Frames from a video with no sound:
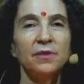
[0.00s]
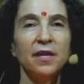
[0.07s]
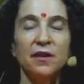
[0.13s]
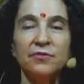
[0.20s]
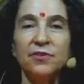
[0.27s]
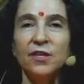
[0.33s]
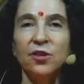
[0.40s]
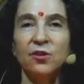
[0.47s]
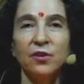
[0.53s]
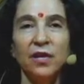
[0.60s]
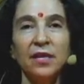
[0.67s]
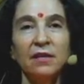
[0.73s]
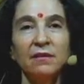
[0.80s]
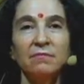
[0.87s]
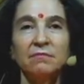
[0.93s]
love it,
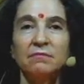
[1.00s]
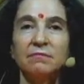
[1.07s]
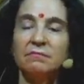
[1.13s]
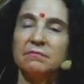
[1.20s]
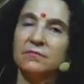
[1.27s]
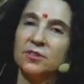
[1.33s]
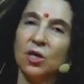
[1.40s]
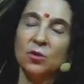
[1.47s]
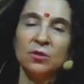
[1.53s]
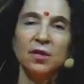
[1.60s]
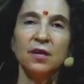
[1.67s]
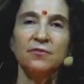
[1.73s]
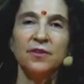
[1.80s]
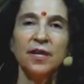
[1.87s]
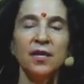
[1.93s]
great. Don't
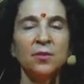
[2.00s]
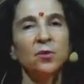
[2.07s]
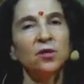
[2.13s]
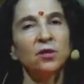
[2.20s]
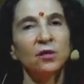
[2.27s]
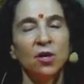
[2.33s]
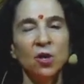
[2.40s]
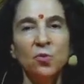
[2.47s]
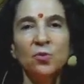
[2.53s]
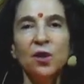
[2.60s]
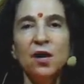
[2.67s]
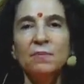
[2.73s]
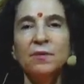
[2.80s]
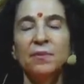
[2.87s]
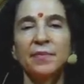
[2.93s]
love it anymore, no
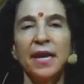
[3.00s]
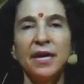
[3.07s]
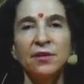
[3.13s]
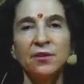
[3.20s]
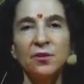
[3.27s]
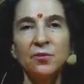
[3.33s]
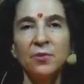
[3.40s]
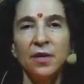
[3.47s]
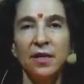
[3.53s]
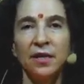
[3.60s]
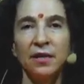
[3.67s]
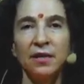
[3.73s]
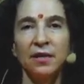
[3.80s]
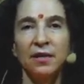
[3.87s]
problem, get a new one.